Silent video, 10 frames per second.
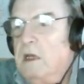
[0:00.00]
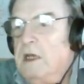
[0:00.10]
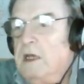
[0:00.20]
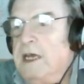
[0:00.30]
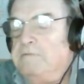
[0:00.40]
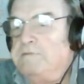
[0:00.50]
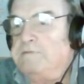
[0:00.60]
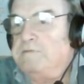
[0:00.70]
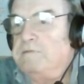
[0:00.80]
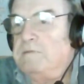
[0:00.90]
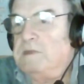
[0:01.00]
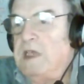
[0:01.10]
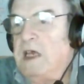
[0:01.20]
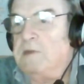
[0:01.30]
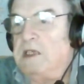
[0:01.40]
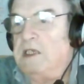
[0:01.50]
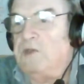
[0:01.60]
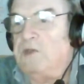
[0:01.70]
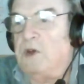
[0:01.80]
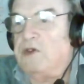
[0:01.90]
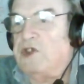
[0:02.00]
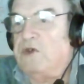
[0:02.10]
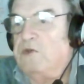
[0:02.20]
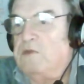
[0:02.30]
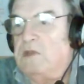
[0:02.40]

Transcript: Have at least one or two.